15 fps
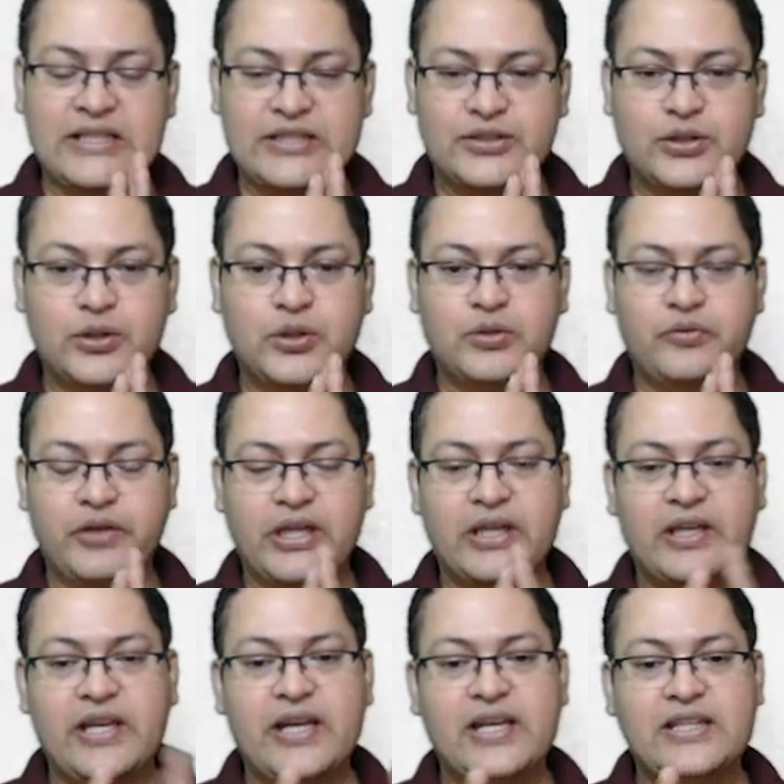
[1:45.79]
So we
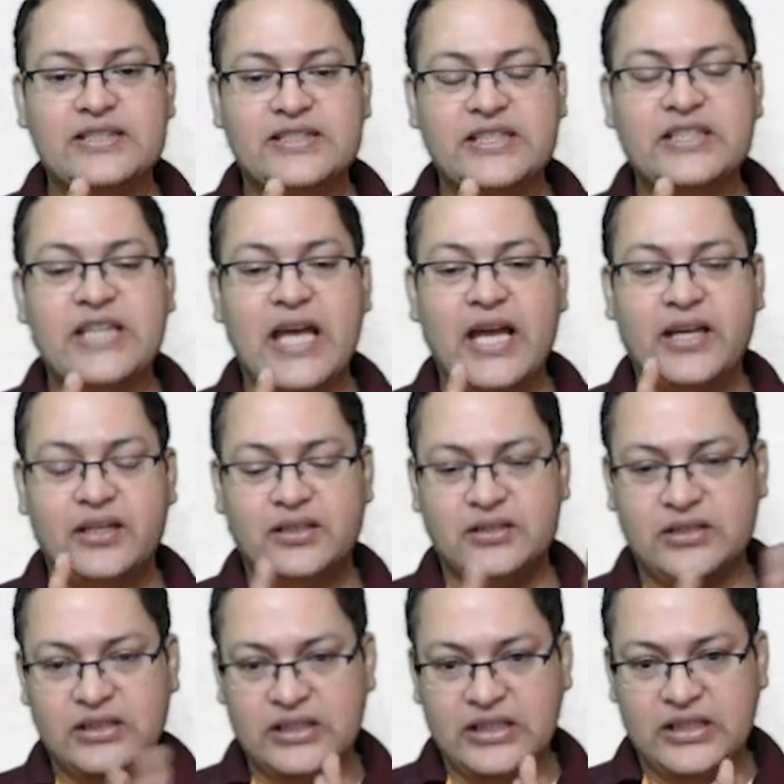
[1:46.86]
can clearly see that
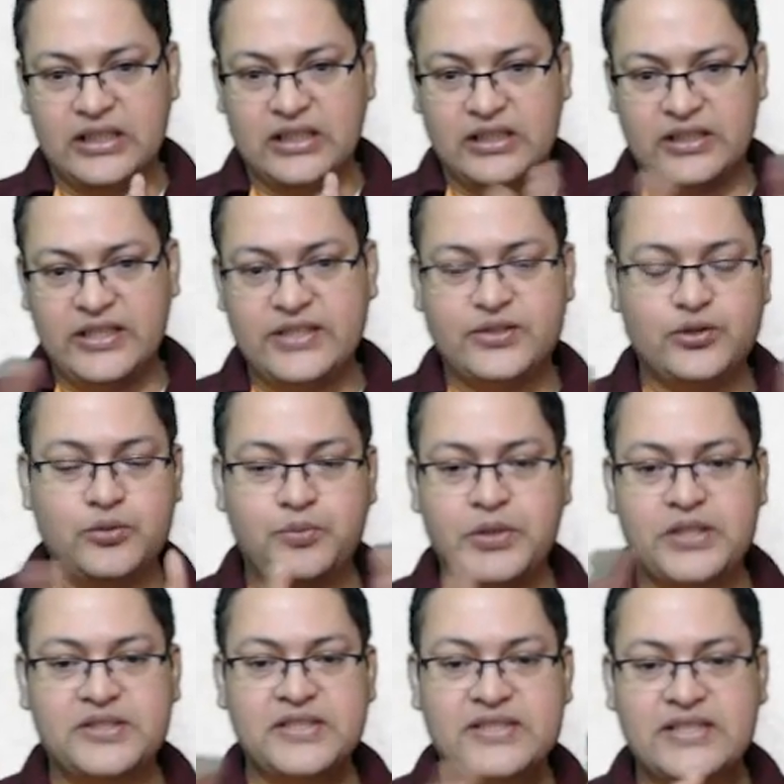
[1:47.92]
these two
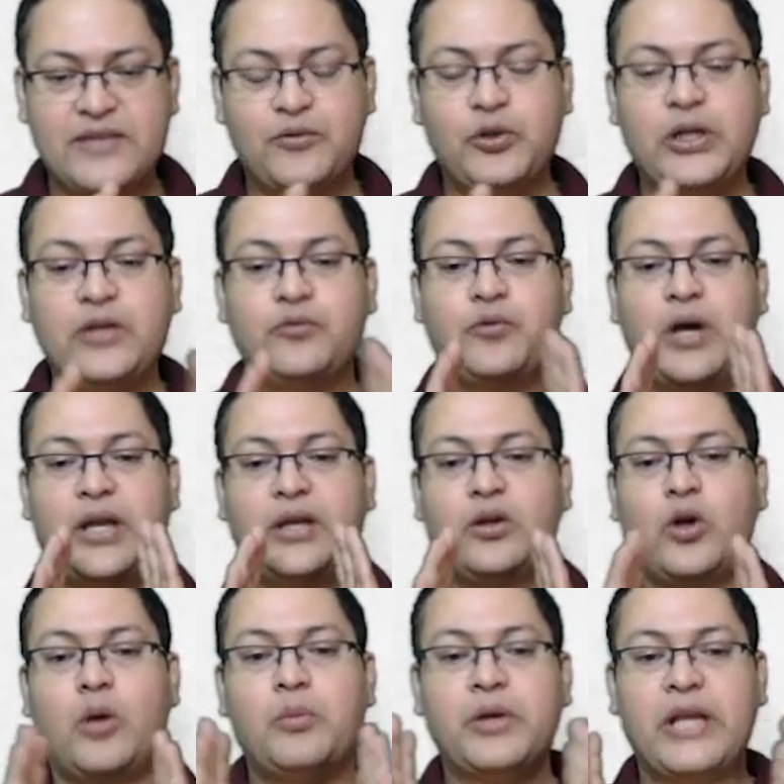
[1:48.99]
persons have only one
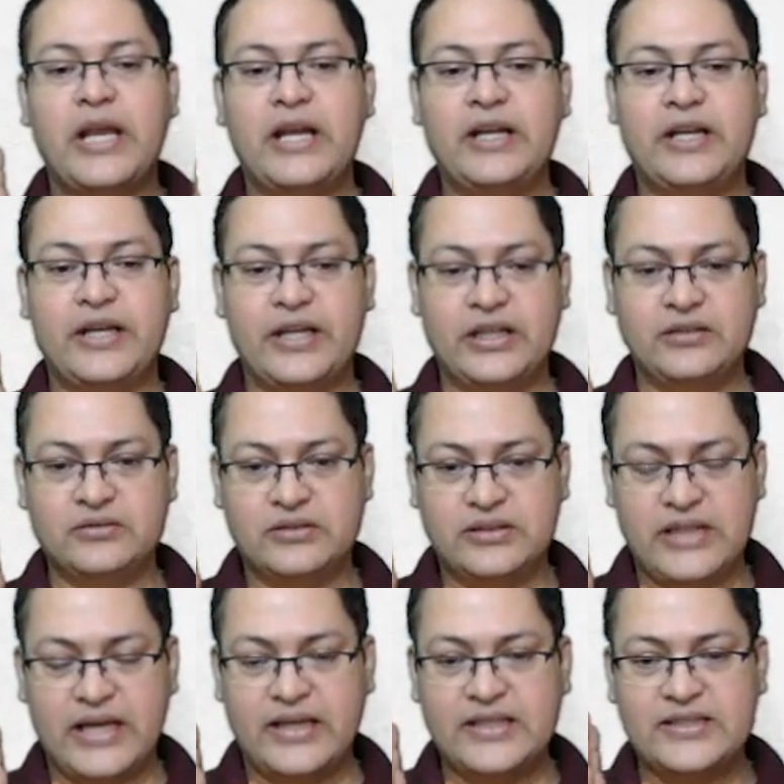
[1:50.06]
common identity,
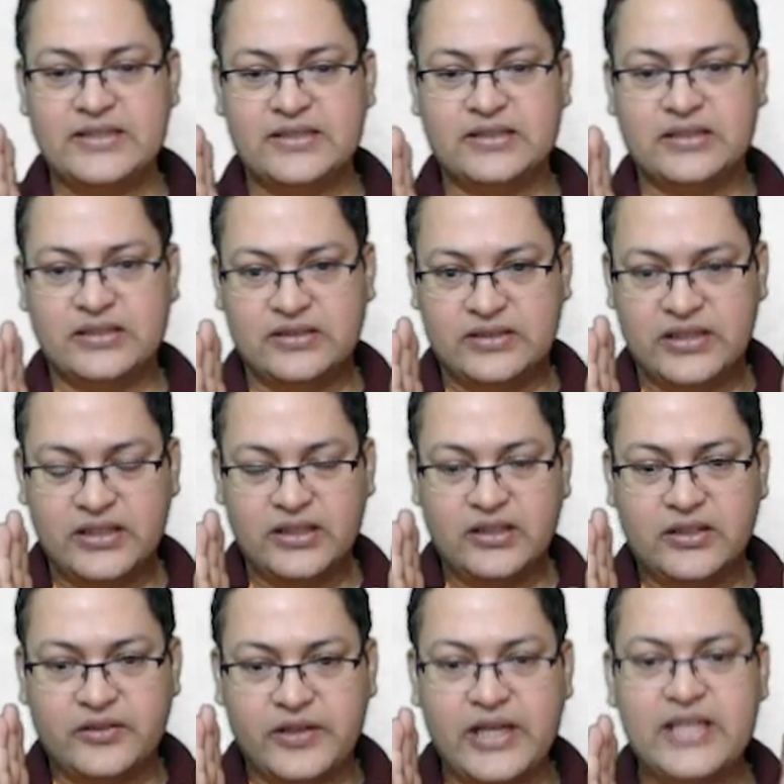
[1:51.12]
that is
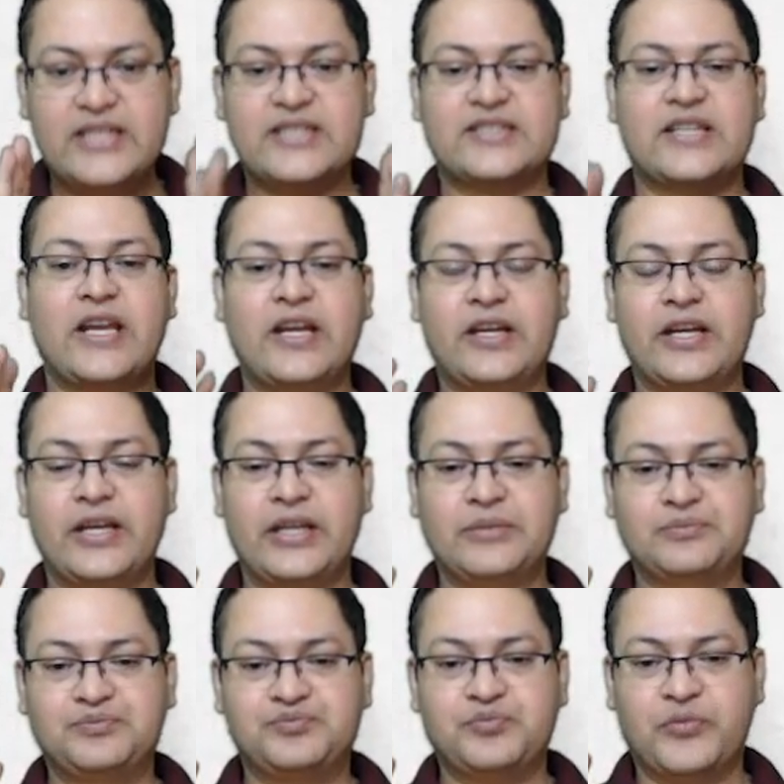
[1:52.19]
the religious
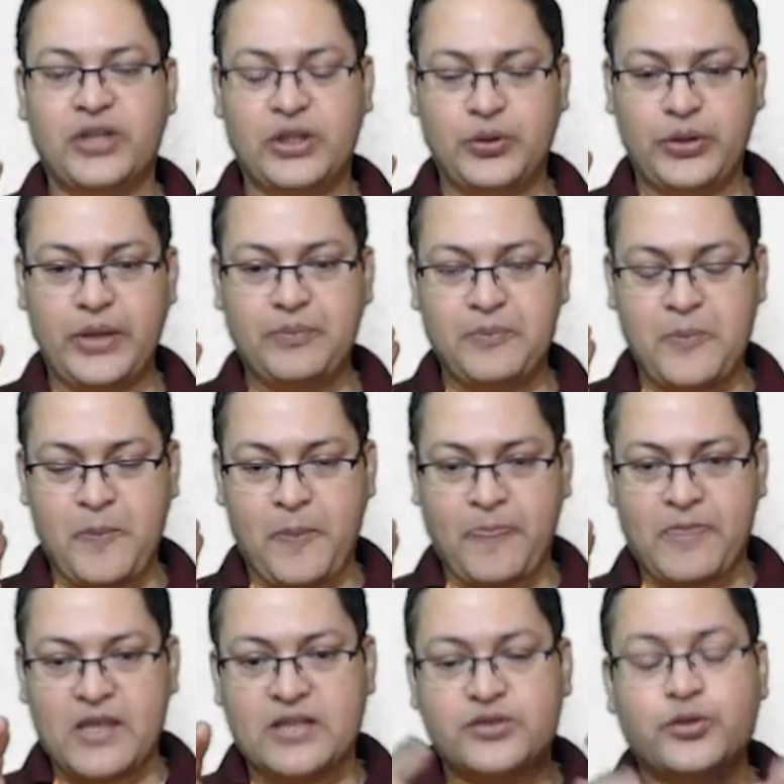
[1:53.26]
identity. Okay,
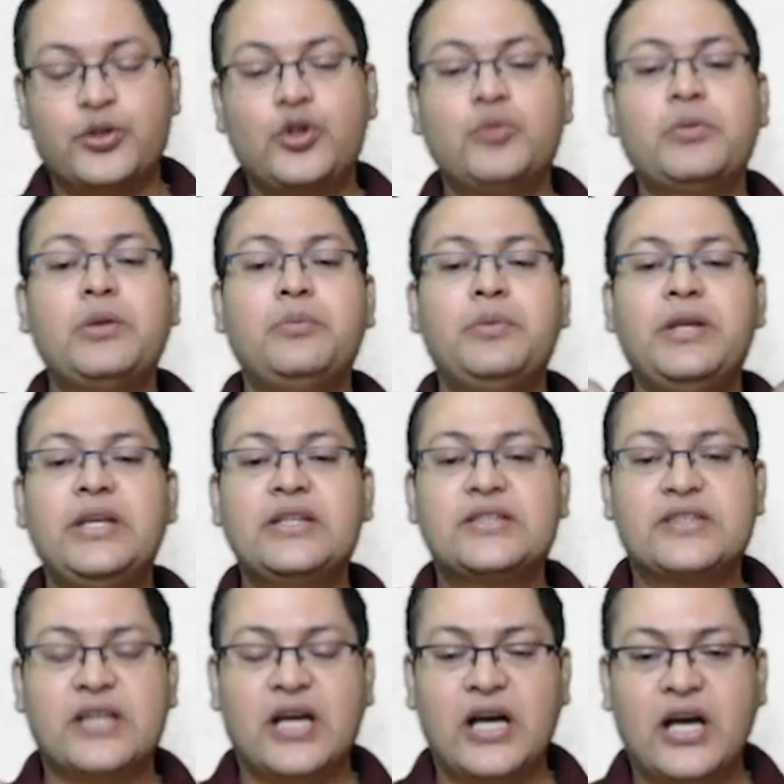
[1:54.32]
so human
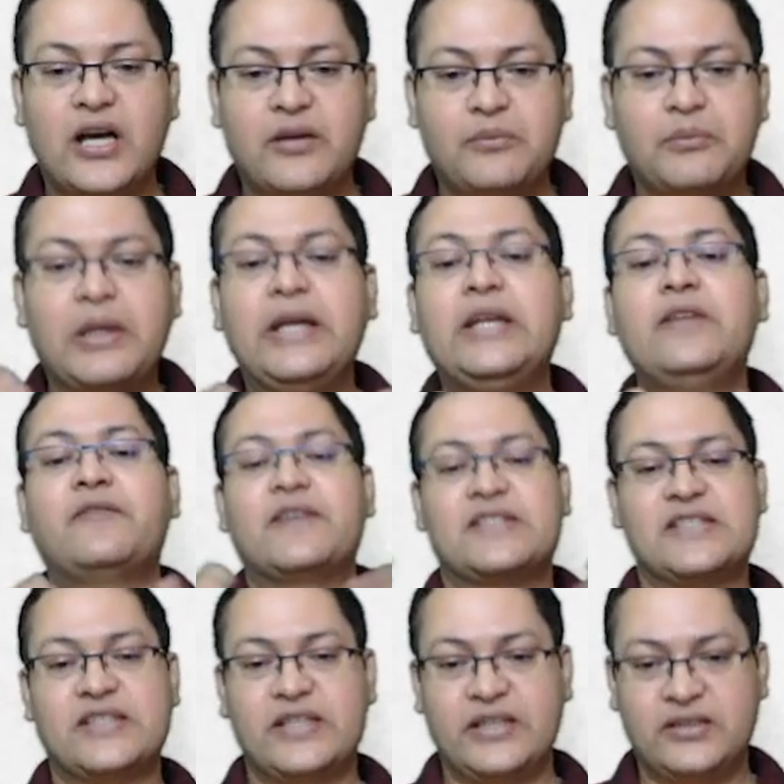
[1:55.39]
beings are
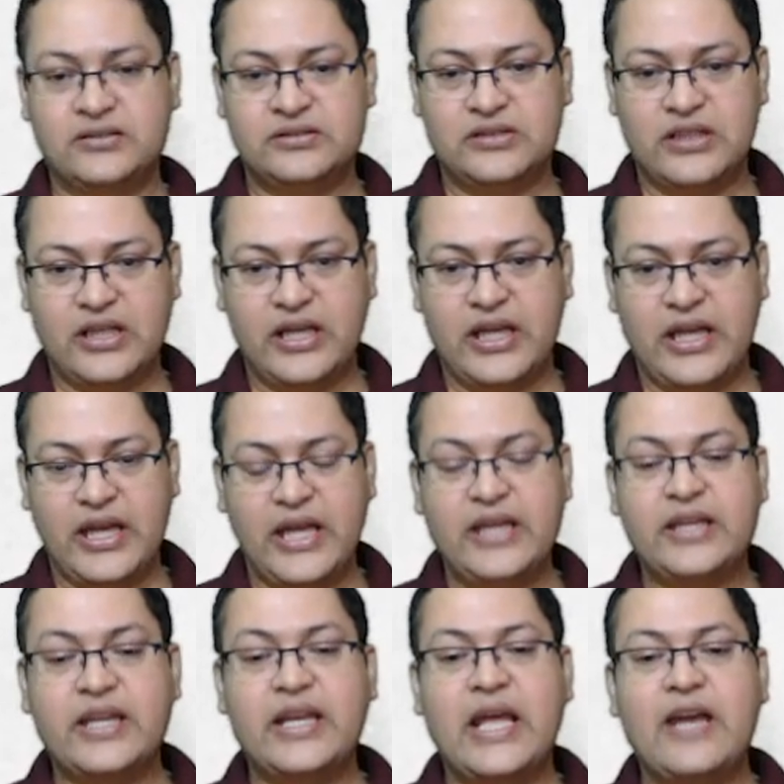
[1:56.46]
multifaceted
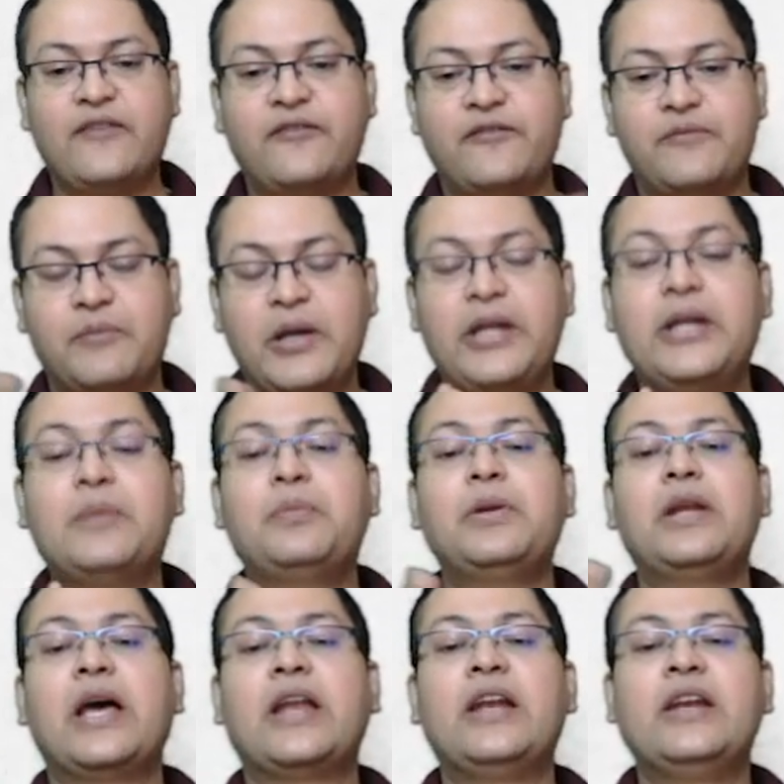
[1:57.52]
and can have
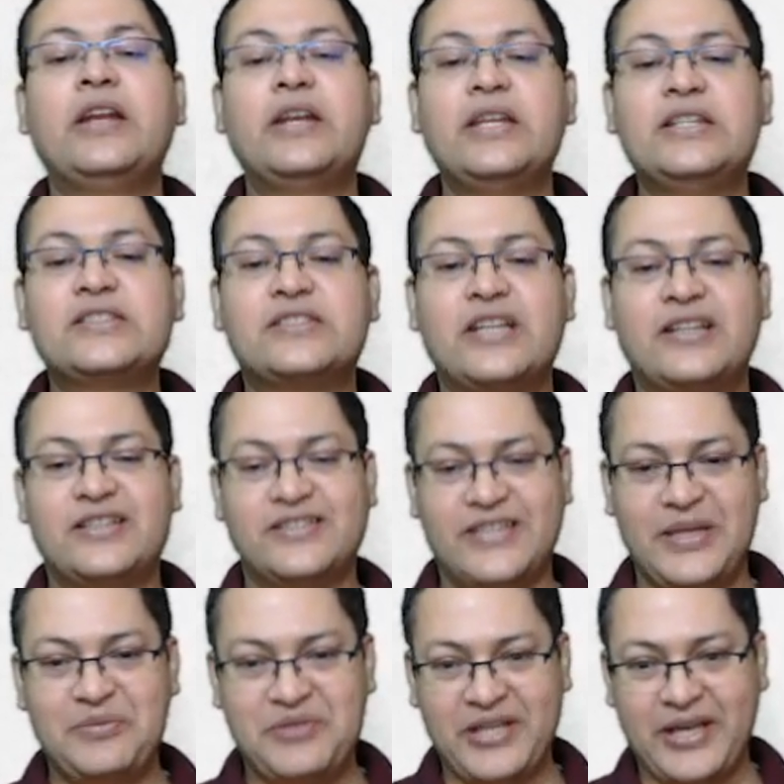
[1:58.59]
multiple identities at the
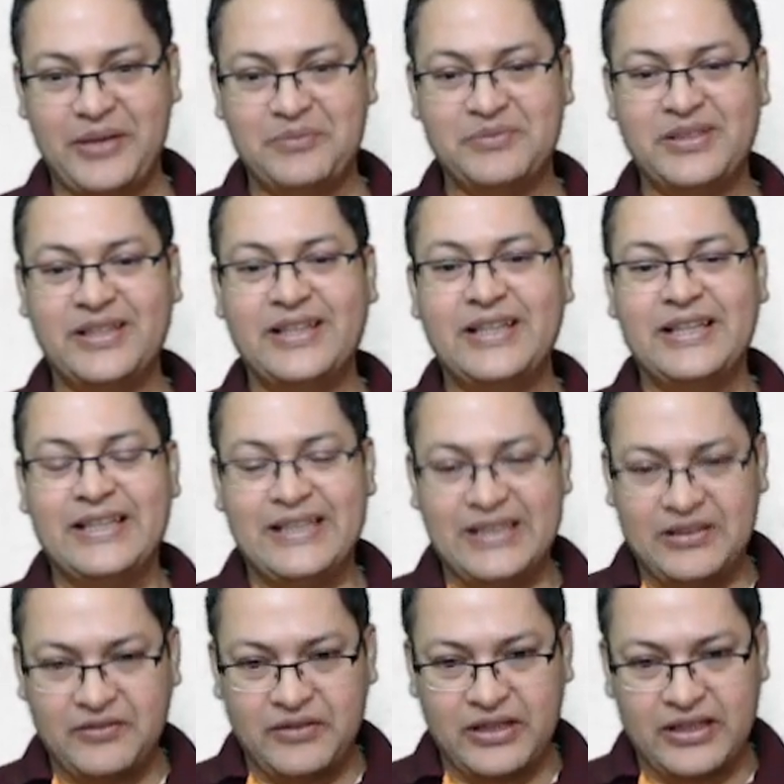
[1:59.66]
same time.
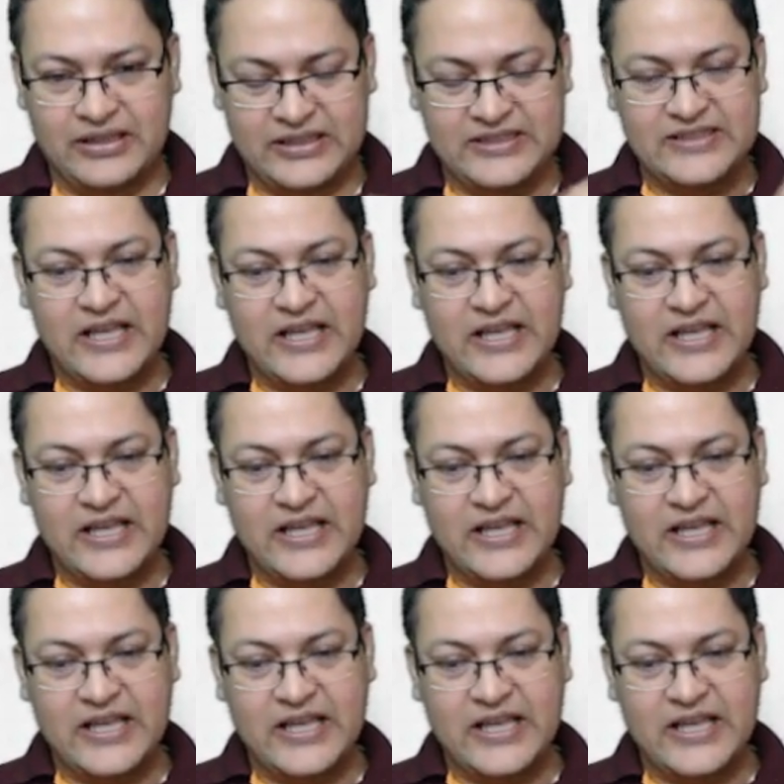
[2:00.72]
These